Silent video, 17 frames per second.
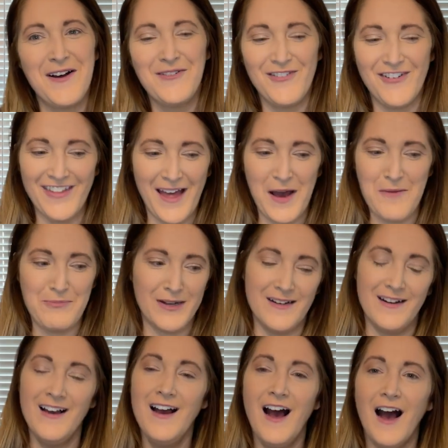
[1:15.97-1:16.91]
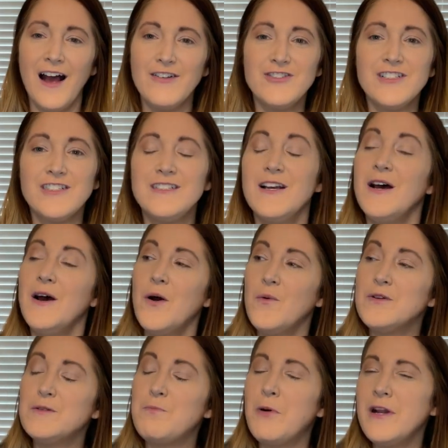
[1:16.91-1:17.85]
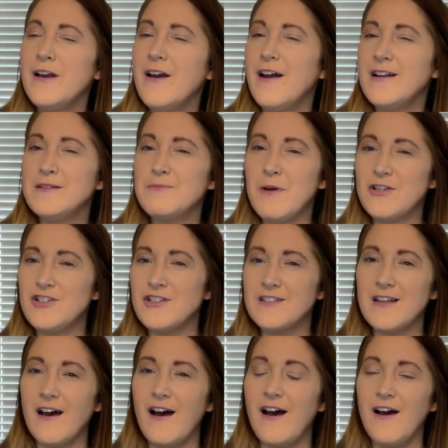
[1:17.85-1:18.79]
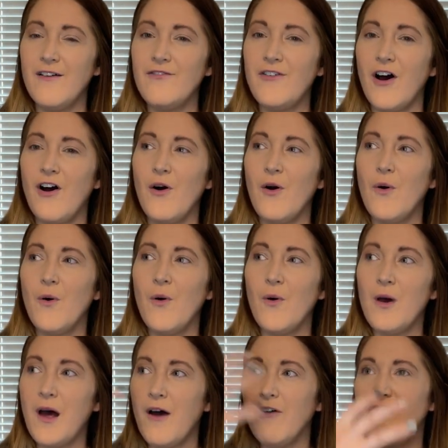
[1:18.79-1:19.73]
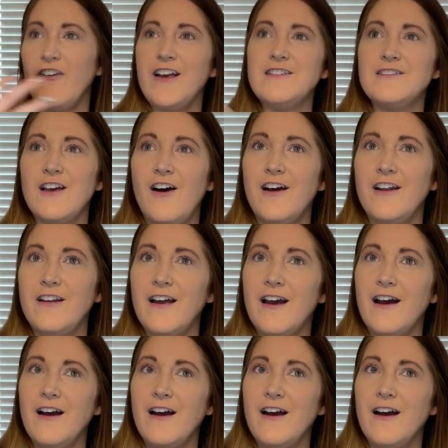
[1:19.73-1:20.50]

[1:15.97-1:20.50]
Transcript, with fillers: for that, but I just was putting on as much as of a face on